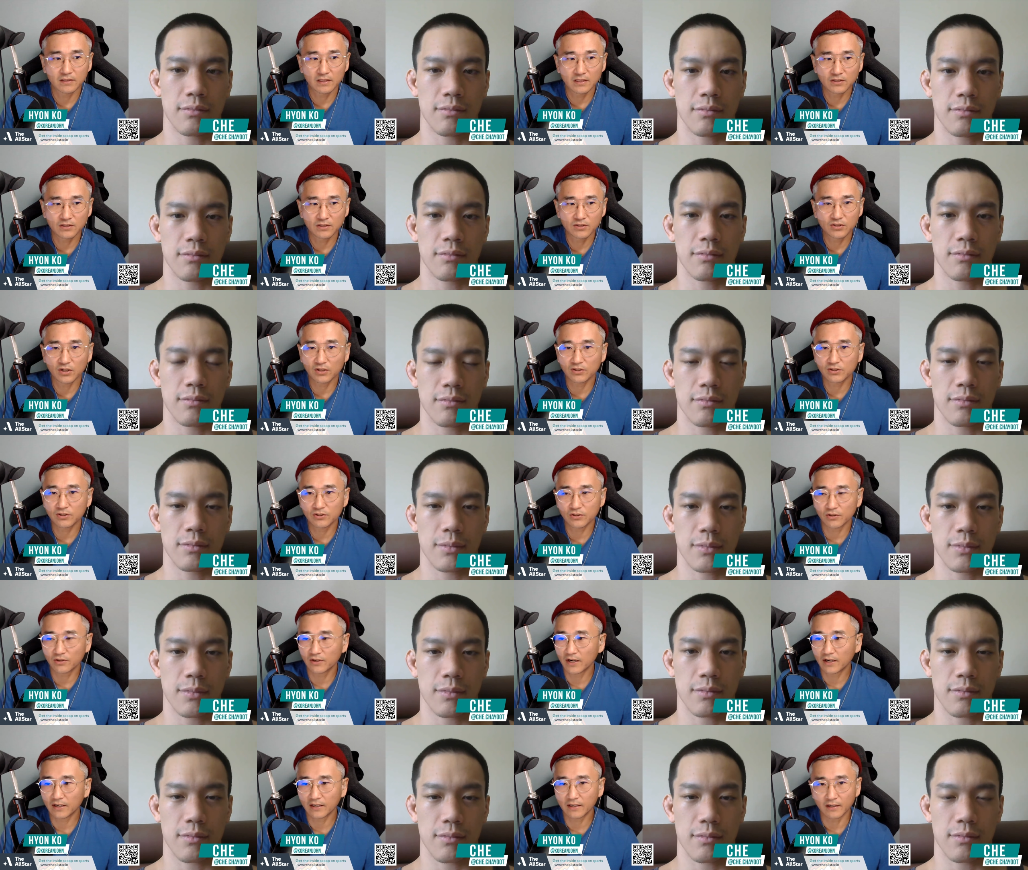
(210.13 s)
Speaker 1: these judges
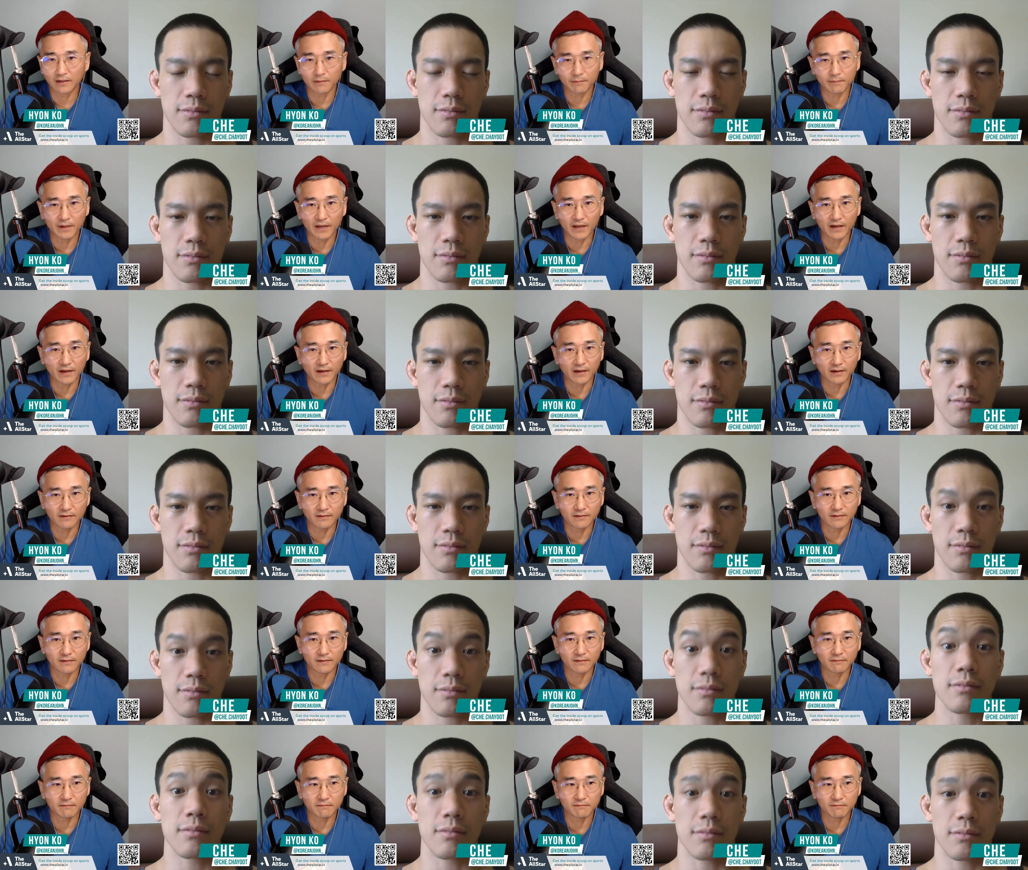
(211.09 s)
are not getting paid
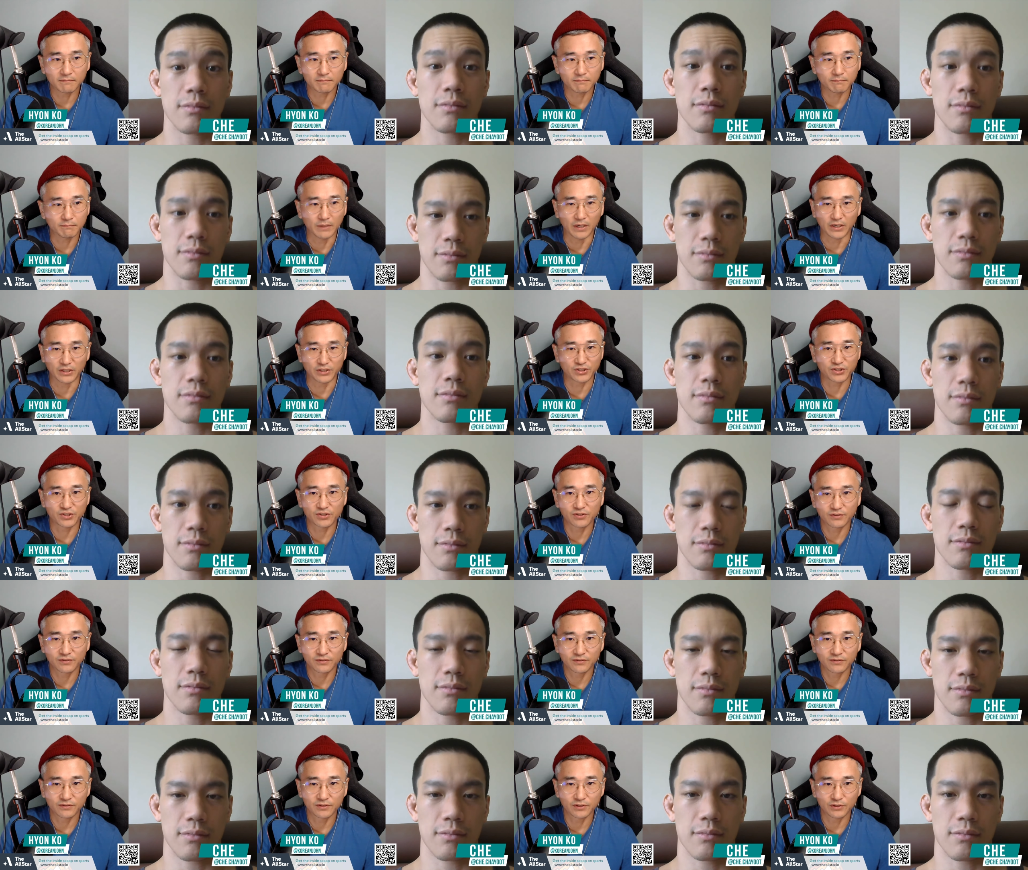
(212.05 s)

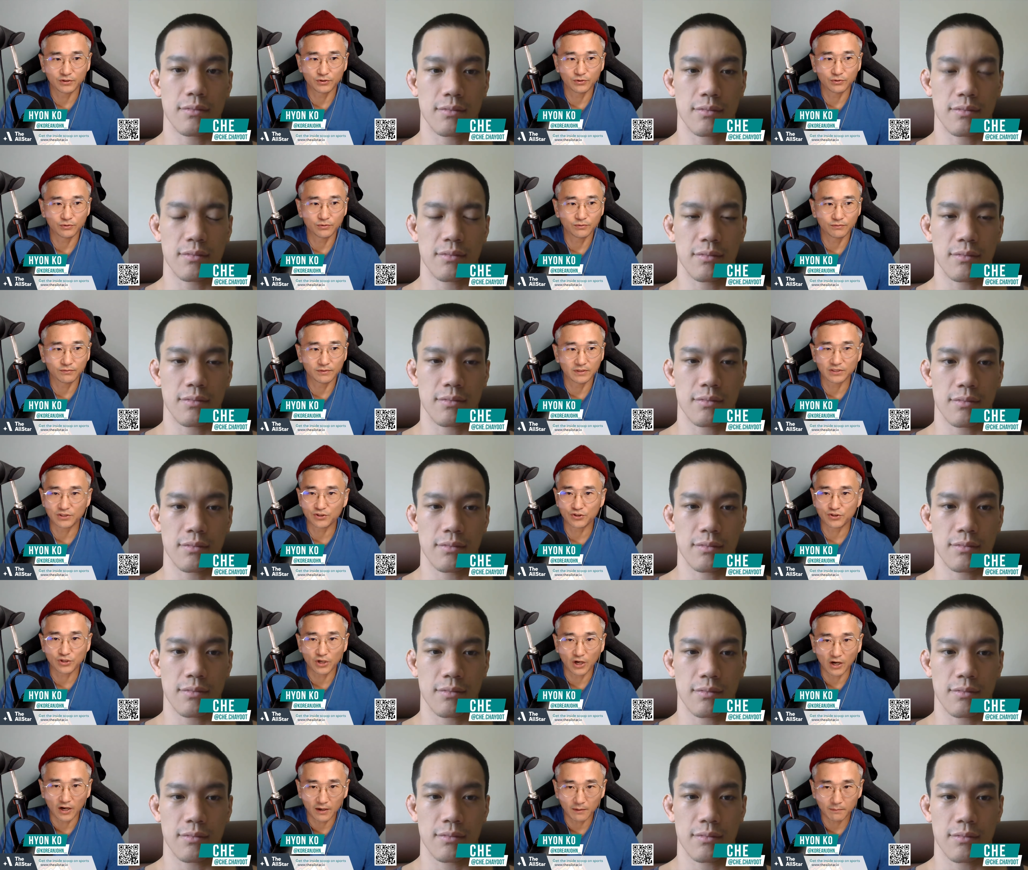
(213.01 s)
much to do this
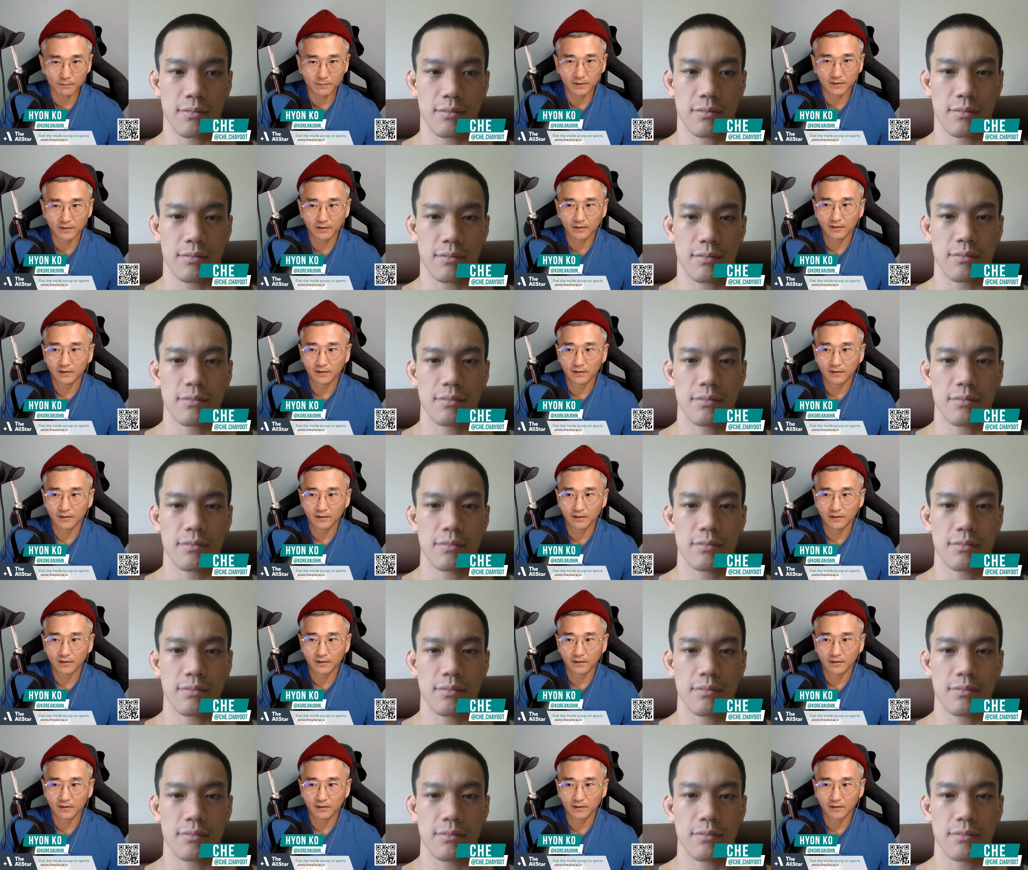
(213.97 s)
job.